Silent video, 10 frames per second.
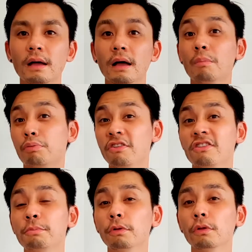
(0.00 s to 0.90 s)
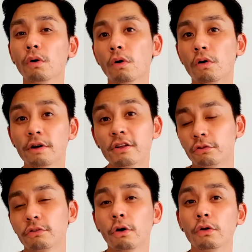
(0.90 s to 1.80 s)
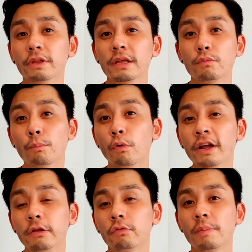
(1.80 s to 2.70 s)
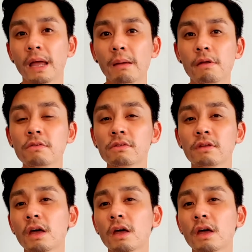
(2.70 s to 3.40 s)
Principal or interest-only mortgage repayments.